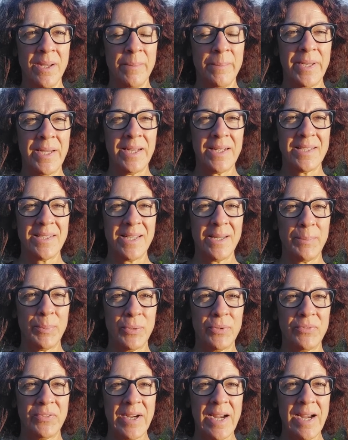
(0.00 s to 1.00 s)
because they
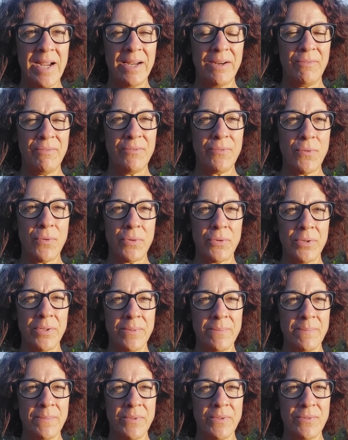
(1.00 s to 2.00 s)
provide
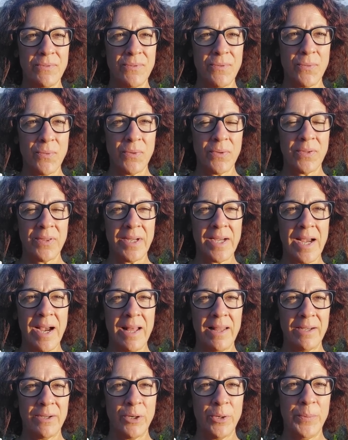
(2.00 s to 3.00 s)
forums for the
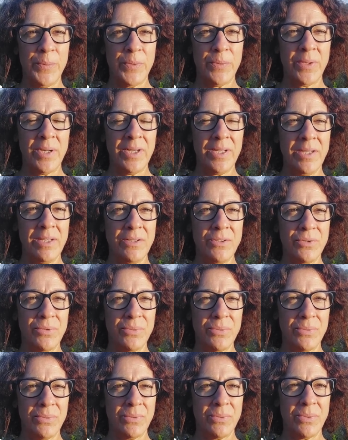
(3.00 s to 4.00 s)
Gala community
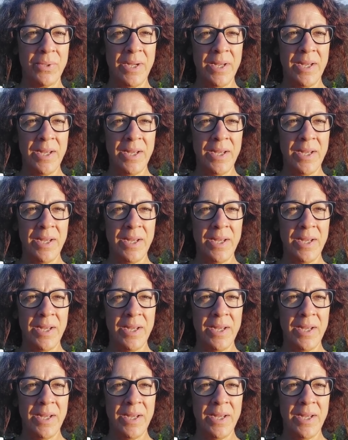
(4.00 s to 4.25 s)
to